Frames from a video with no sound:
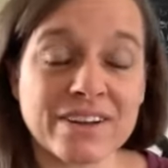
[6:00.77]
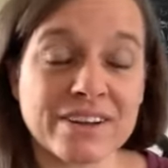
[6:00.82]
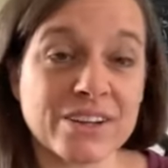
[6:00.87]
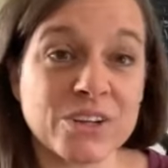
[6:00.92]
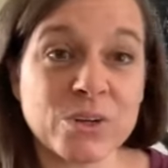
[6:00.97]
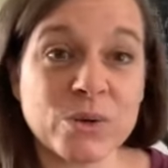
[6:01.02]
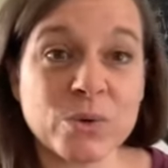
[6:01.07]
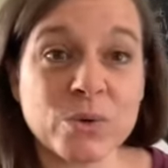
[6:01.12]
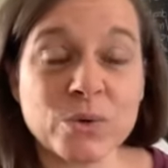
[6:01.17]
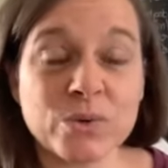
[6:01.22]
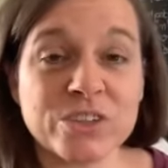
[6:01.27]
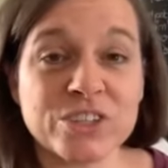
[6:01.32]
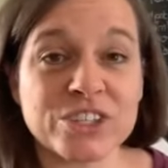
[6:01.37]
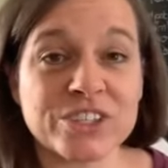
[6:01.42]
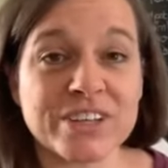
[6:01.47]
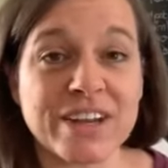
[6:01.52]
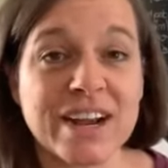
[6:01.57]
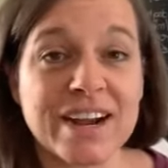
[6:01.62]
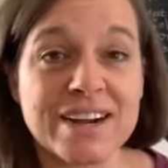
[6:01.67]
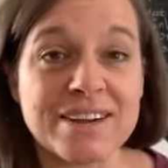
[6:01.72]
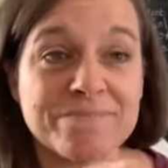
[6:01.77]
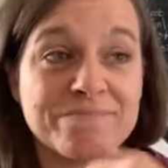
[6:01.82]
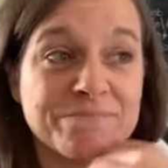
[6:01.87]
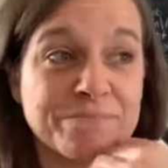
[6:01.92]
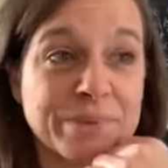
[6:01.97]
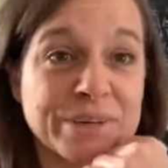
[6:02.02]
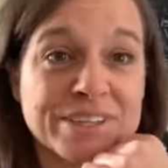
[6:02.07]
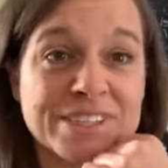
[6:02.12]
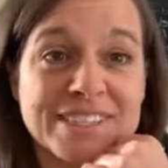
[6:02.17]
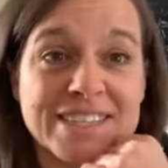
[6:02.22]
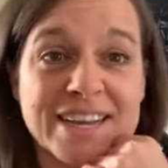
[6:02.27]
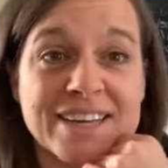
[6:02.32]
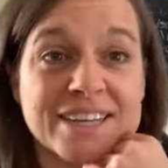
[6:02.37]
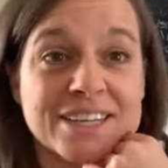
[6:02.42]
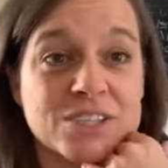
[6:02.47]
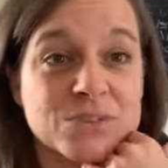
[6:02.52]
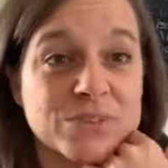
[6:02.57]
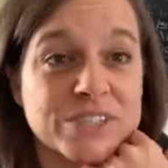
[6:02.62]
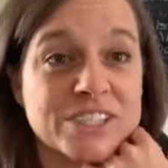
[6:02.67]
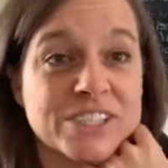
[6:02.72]
huge um,
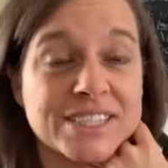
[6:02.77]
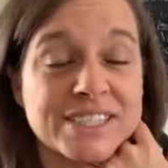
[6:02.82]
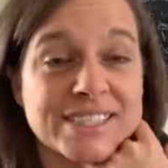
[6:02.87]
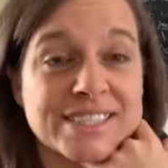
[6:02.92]
percentage which